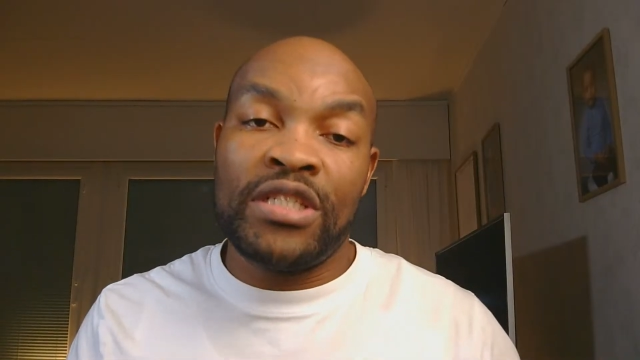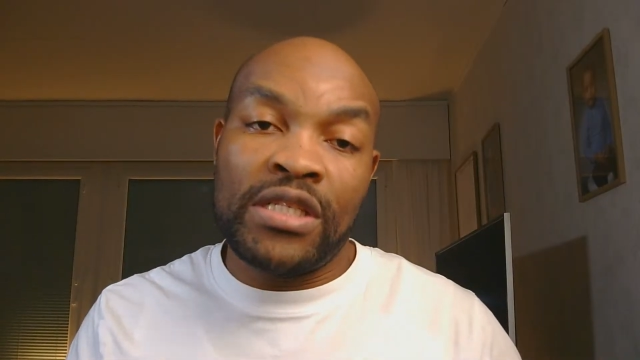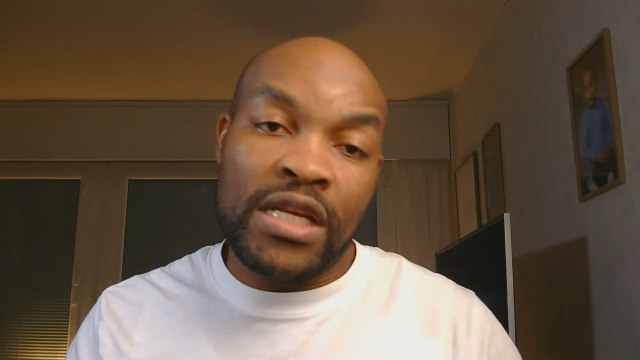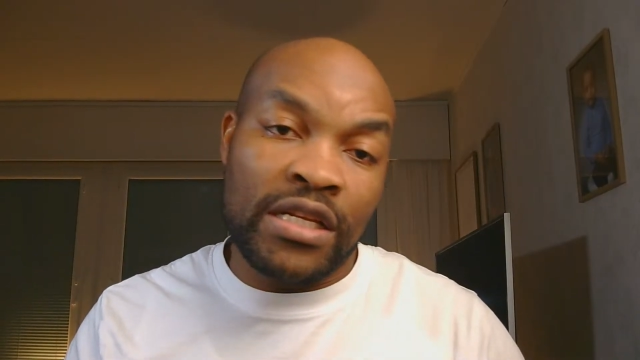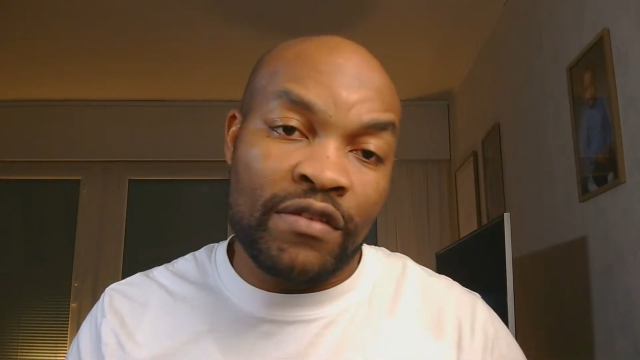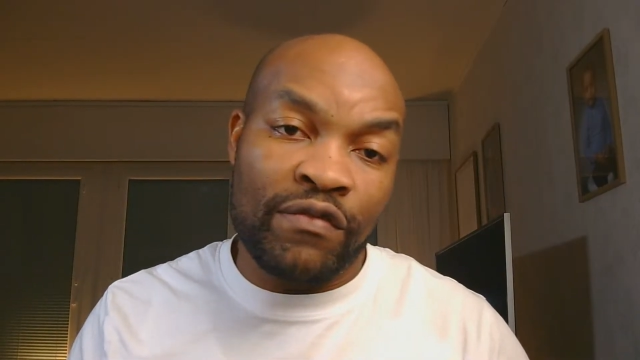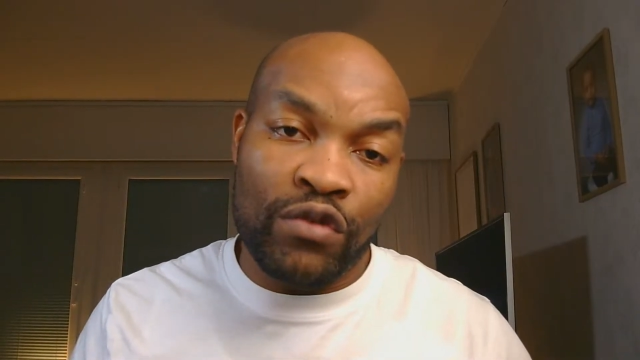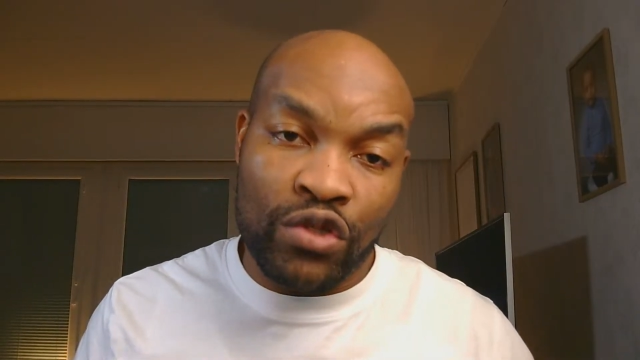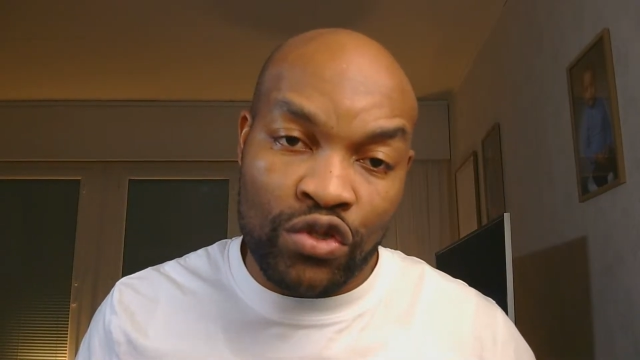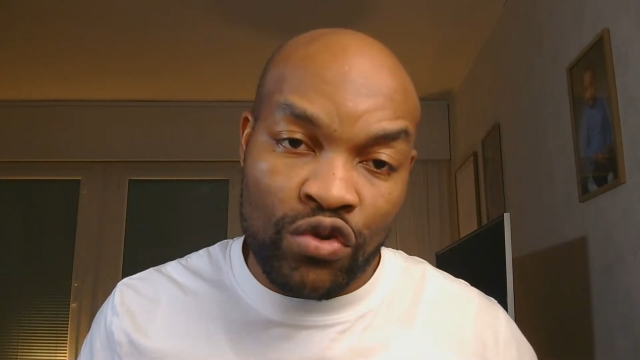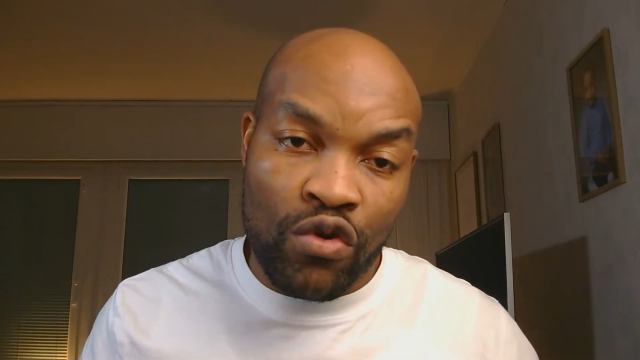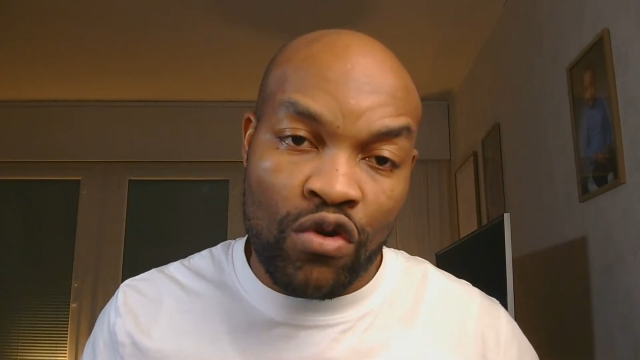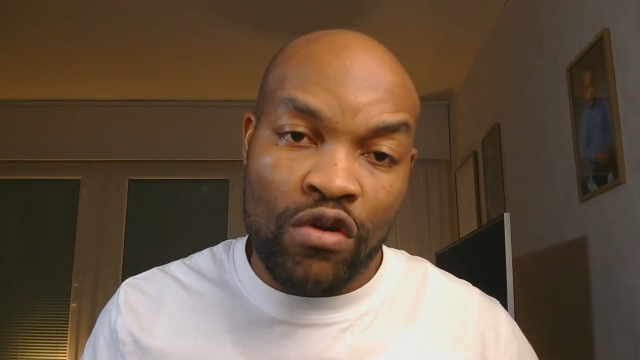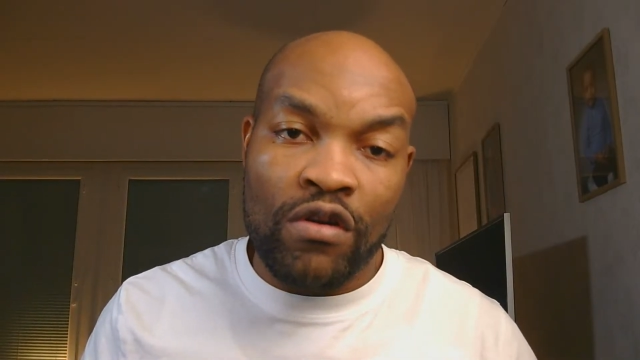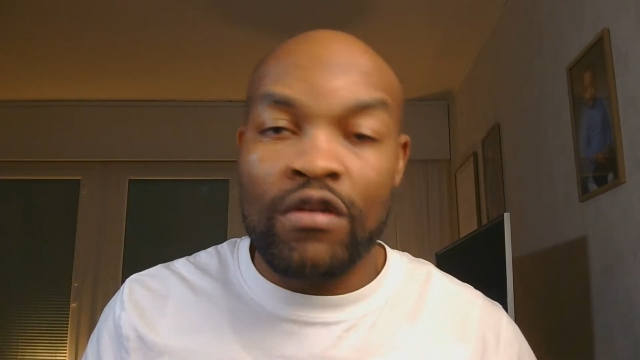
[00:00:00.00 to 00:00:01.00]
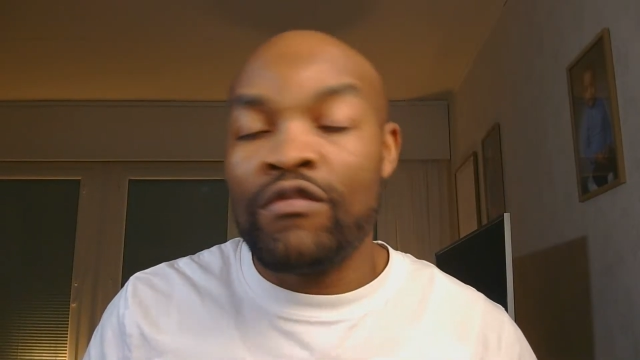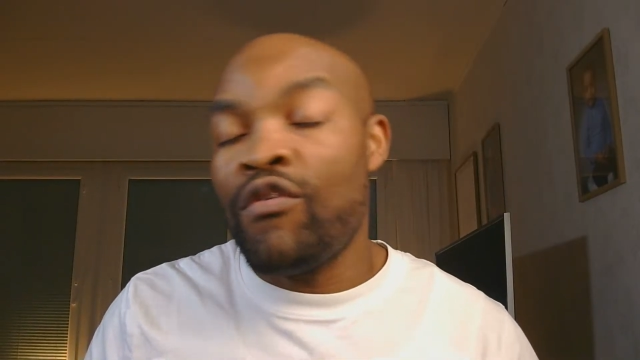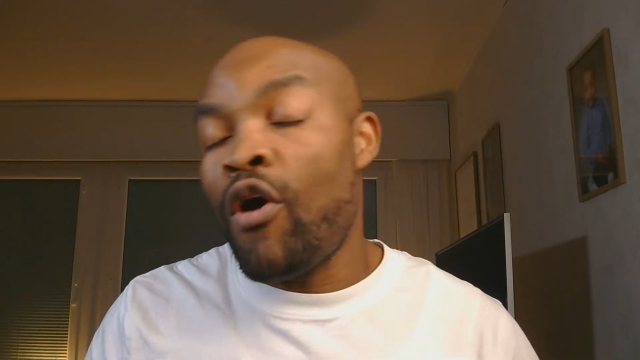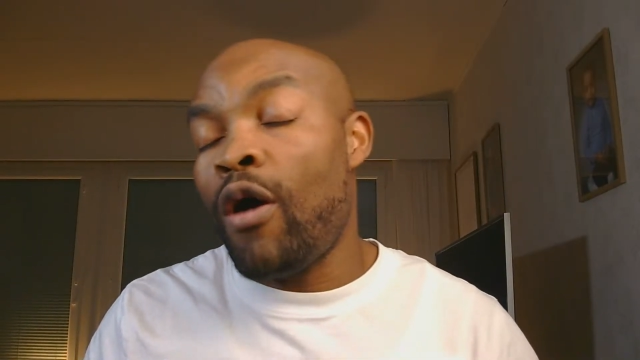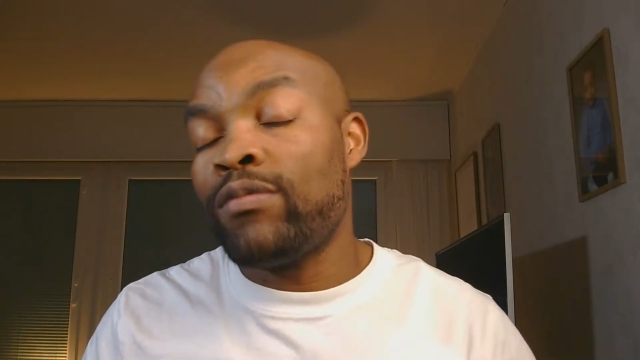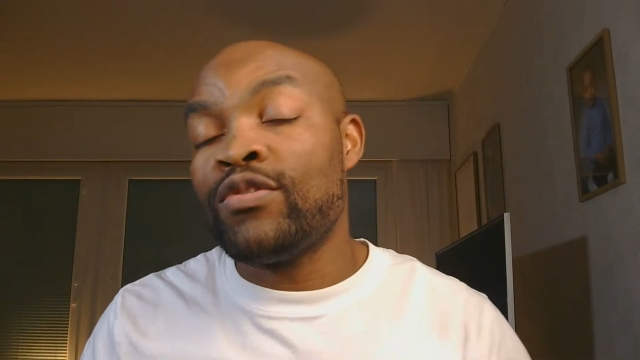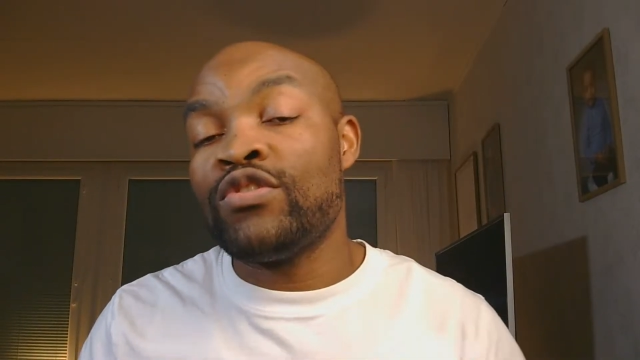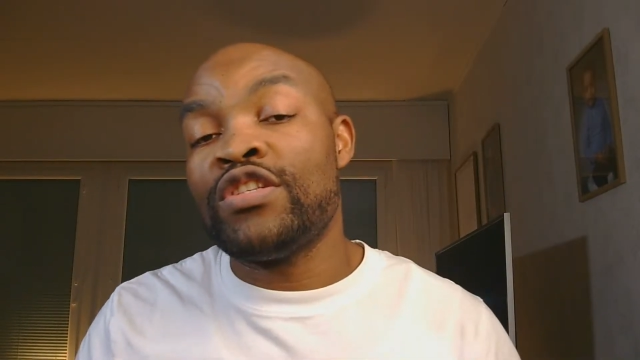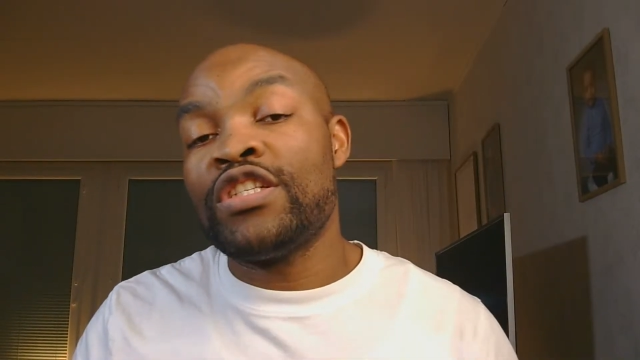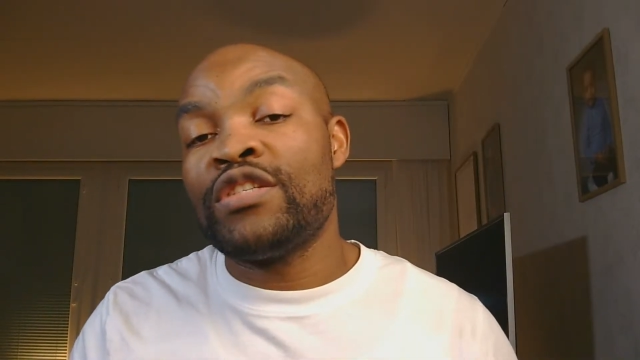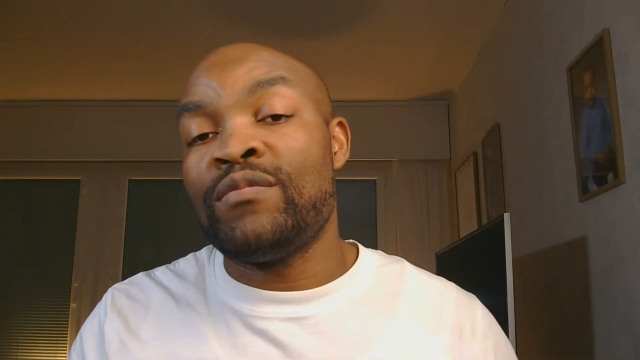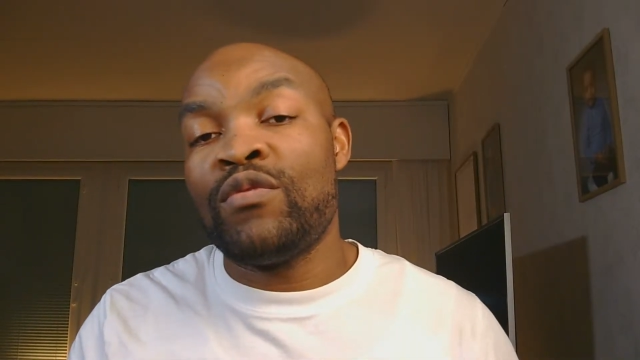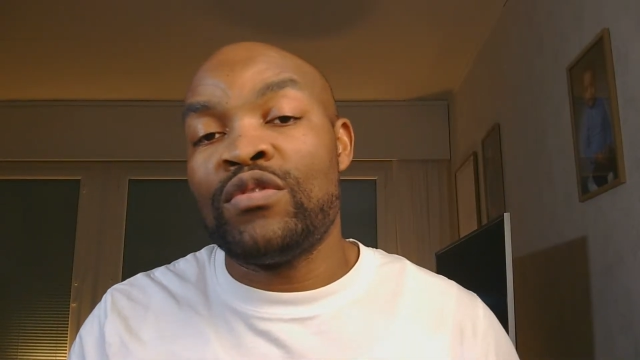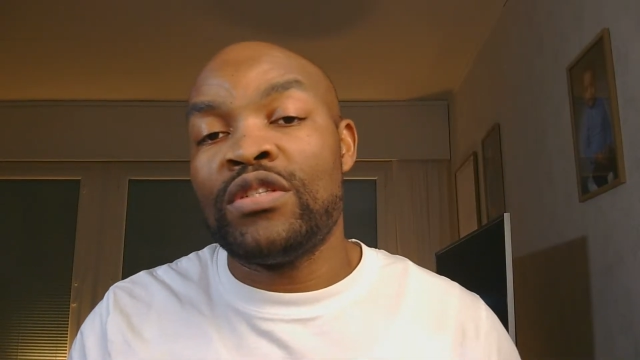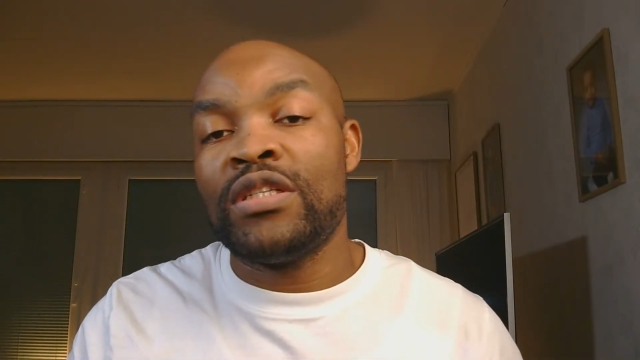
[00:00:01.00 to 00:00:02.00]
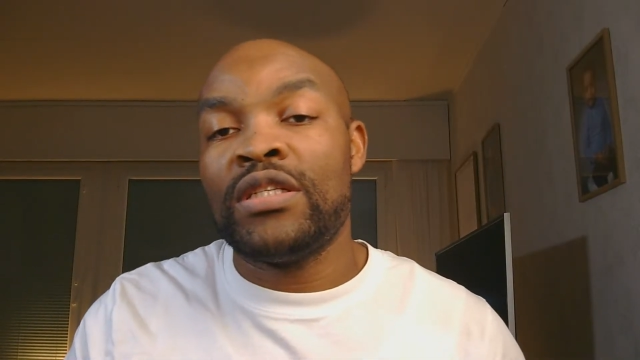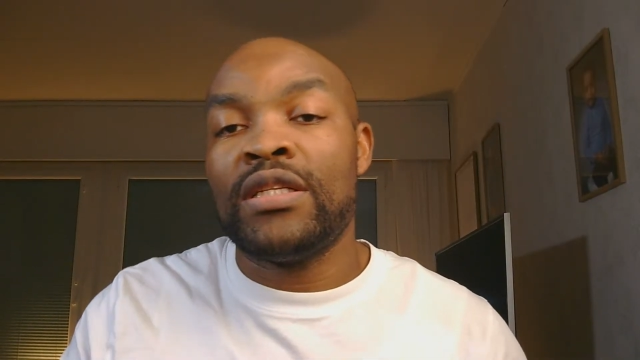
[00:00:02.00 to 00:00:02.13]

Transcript: that's for sure, for up to 6 months.